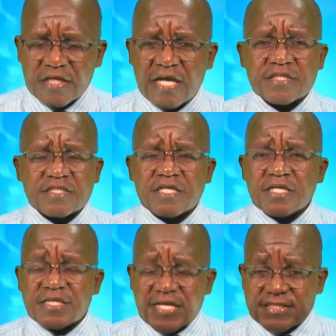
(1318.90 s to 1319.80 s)
And
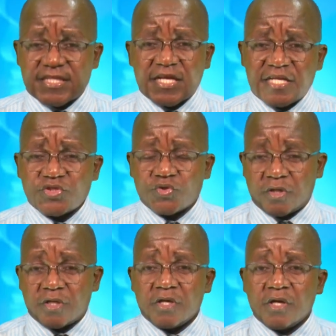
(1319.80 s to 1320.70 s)
that's the
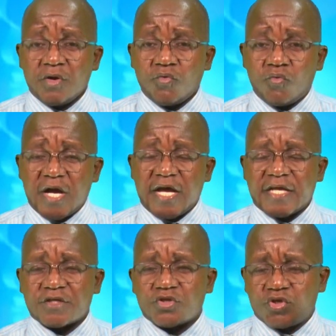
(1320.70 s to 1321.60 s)
reason
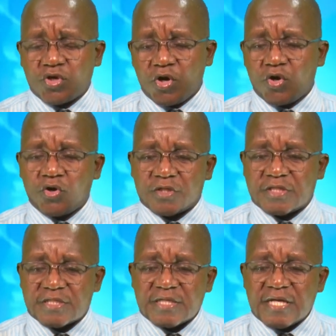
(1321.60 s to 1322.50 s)
why
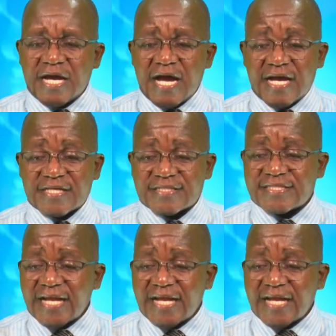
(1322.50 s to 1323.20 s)
God has